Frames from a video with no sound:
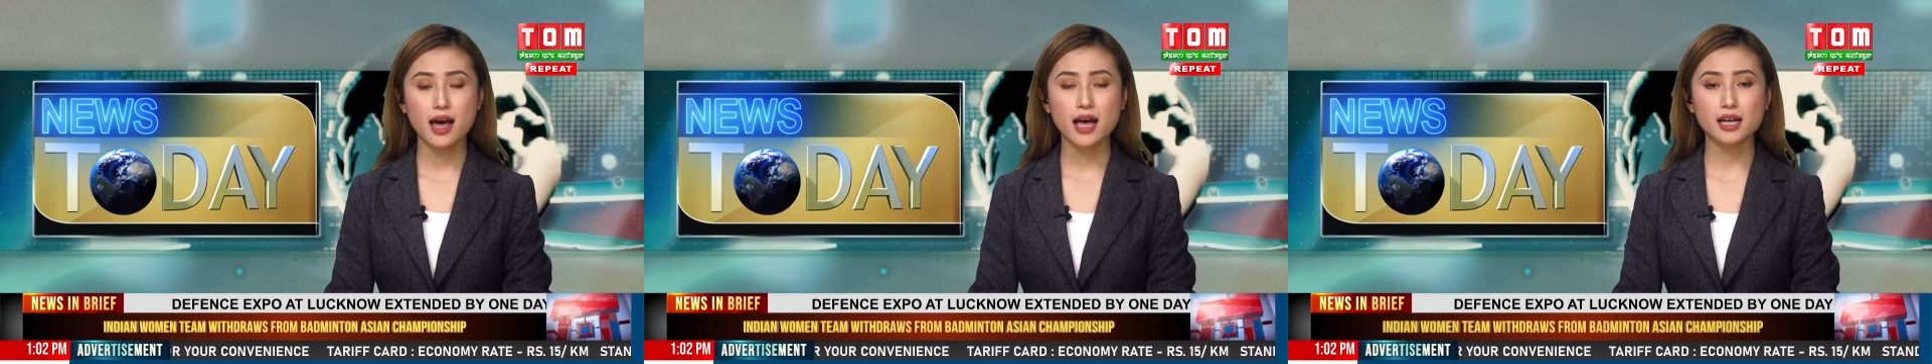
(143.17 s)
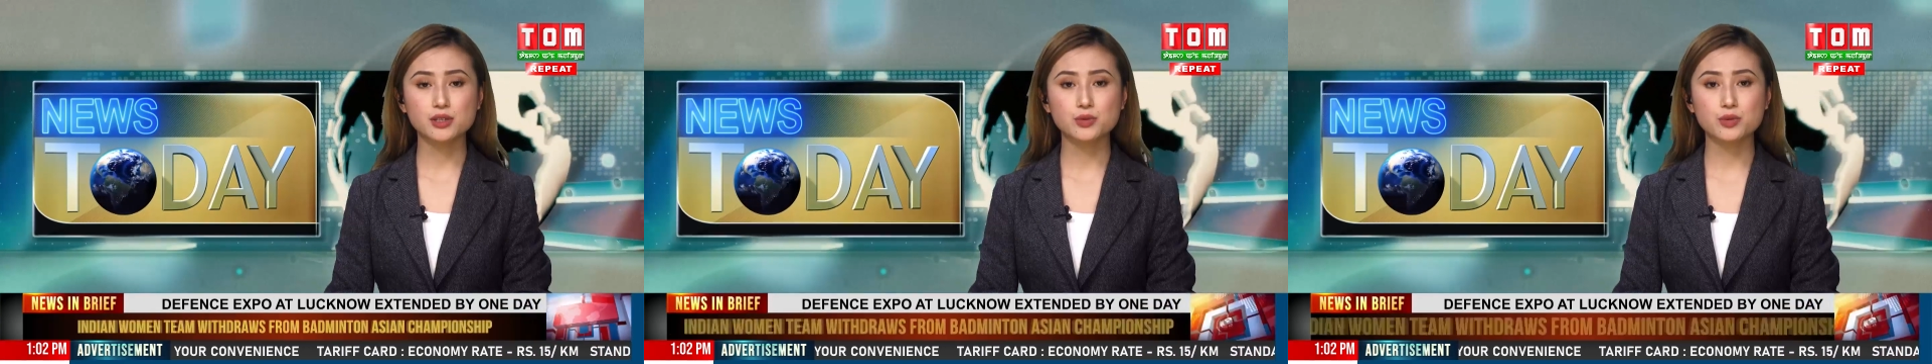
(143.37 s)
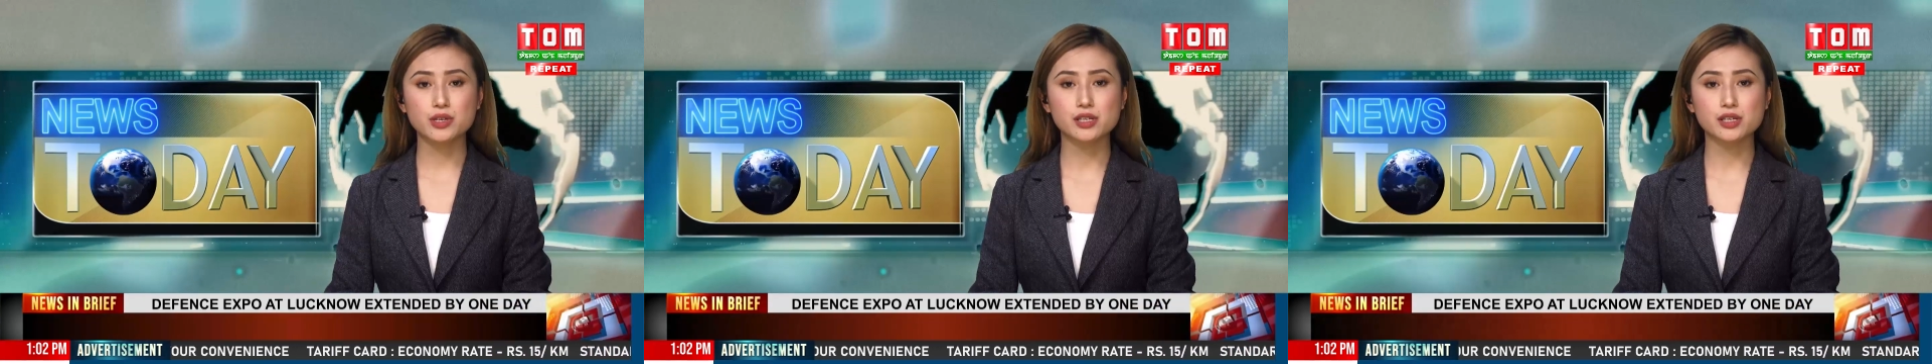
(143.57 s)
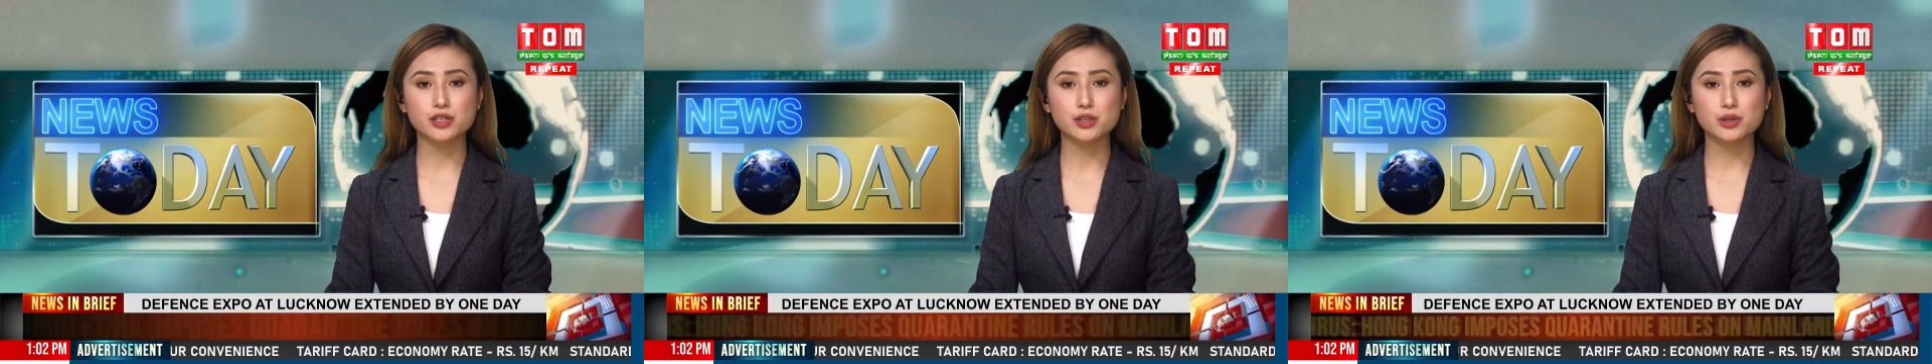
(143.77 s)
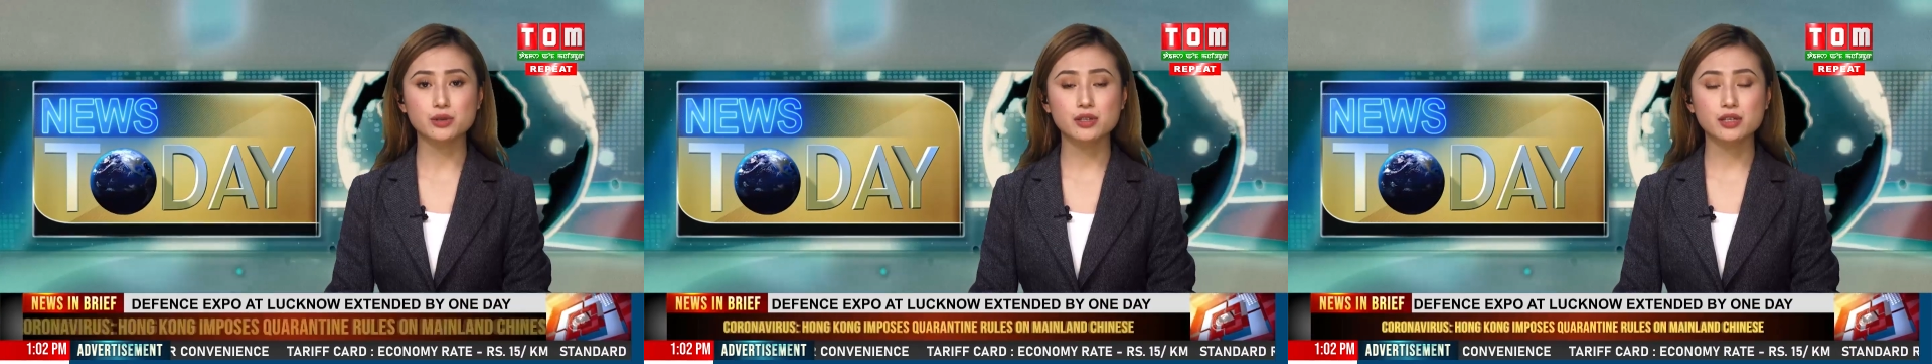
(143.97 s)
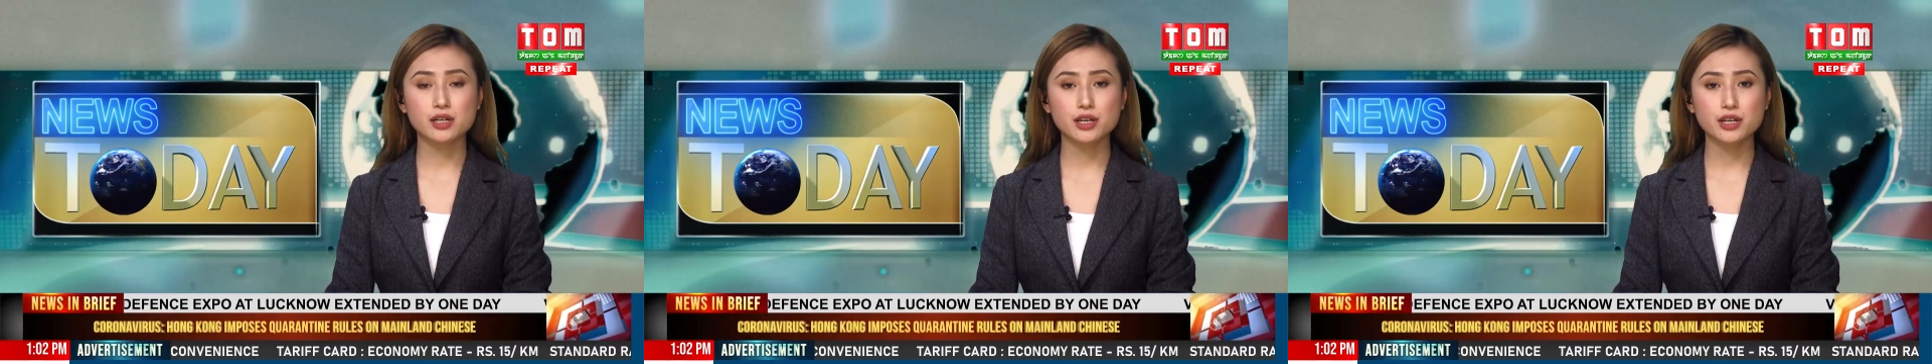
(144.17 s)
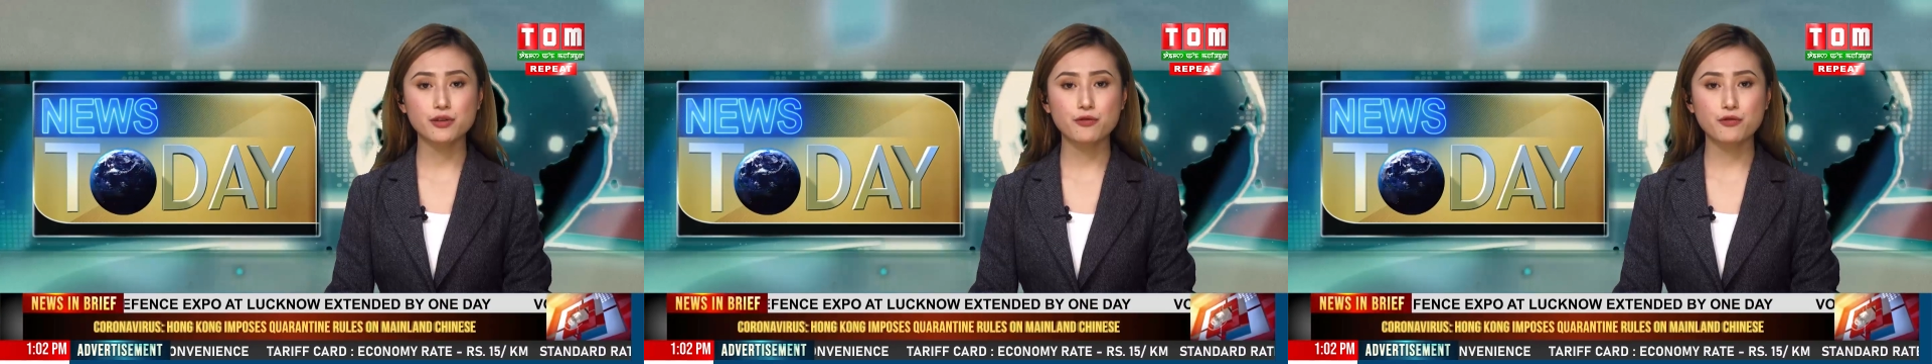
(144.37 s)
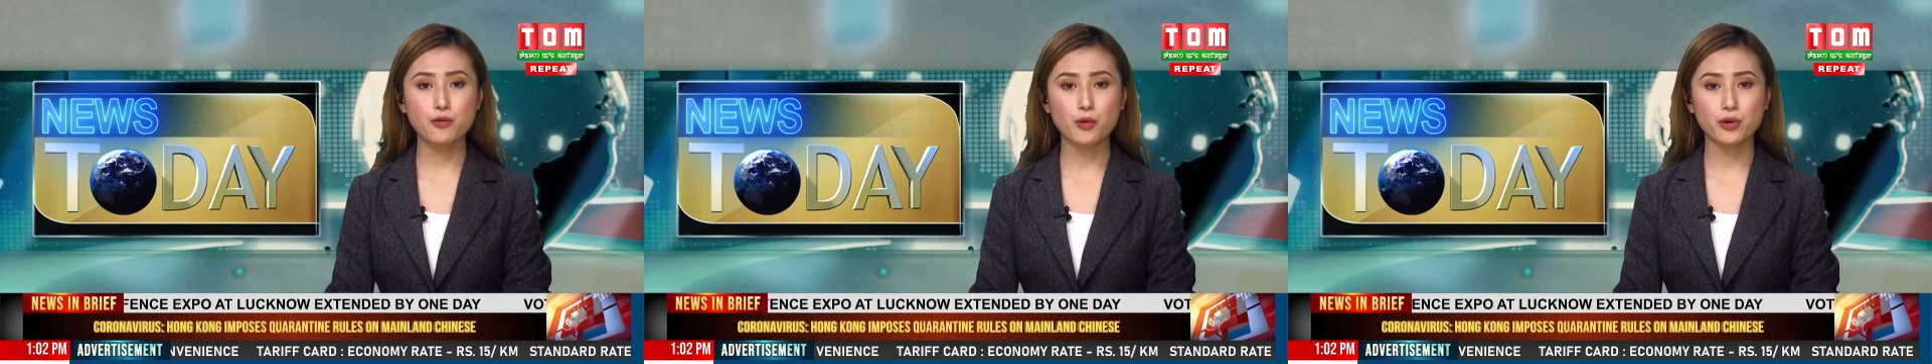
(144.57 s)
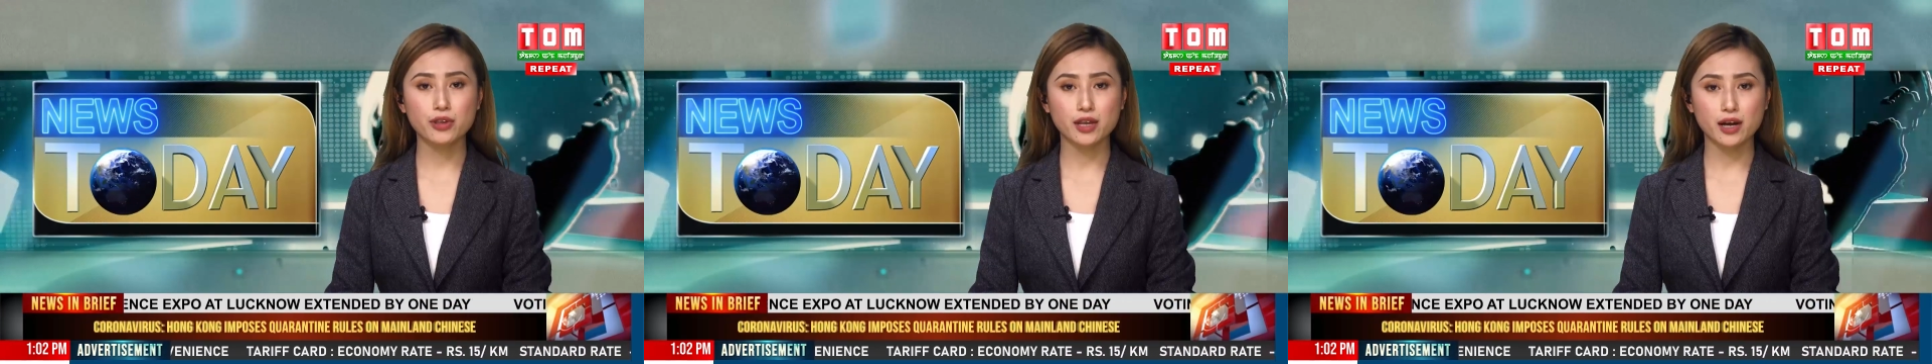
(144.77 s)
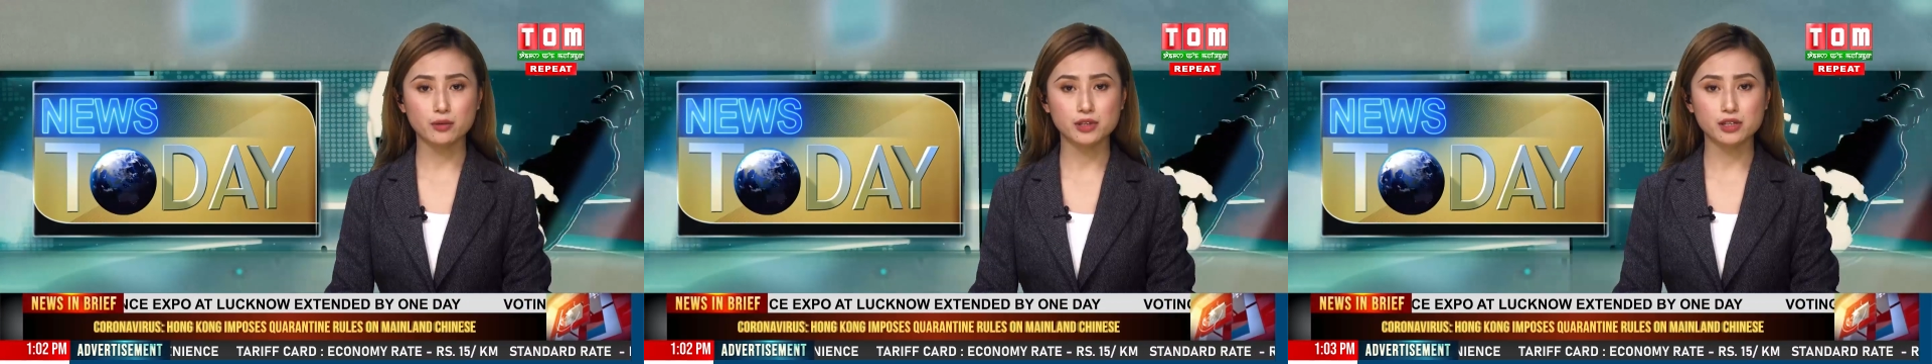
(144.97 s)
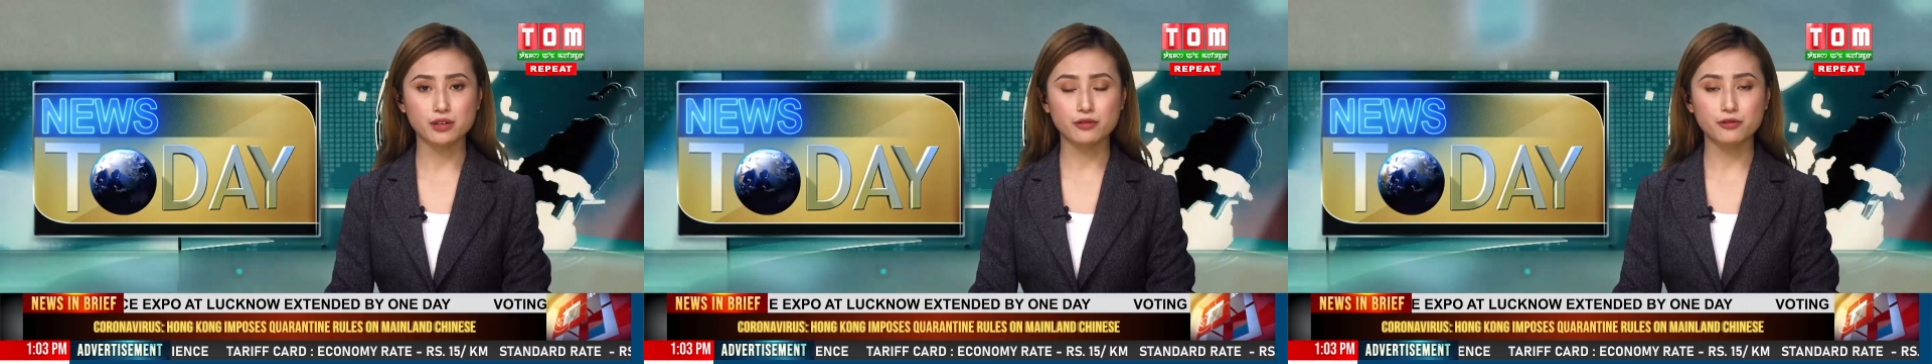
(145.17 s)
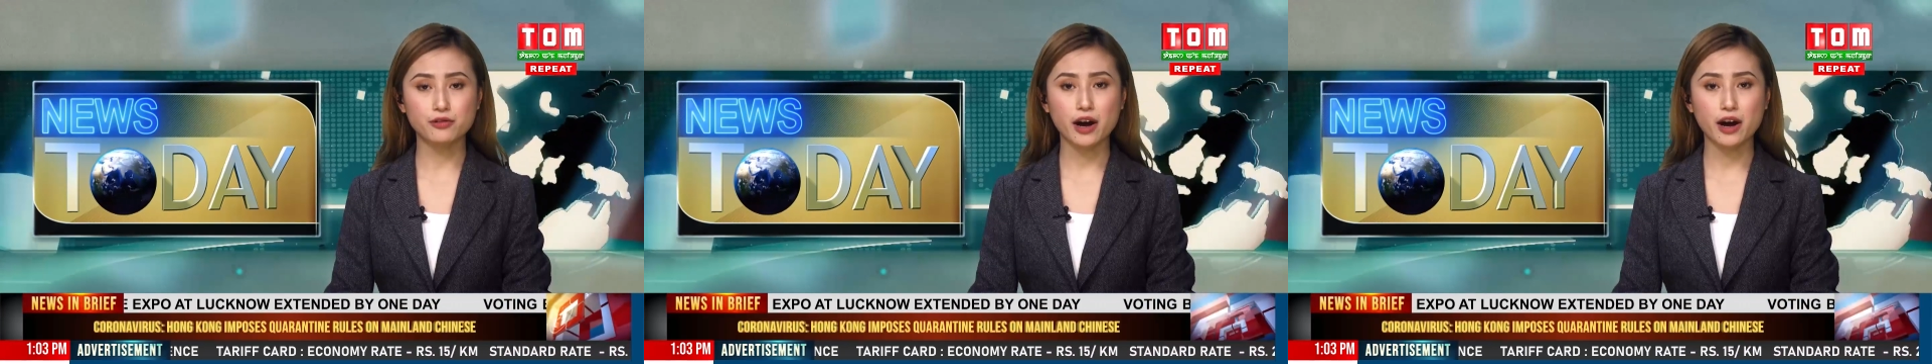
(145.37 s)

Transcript: has risen to thirty-four thousand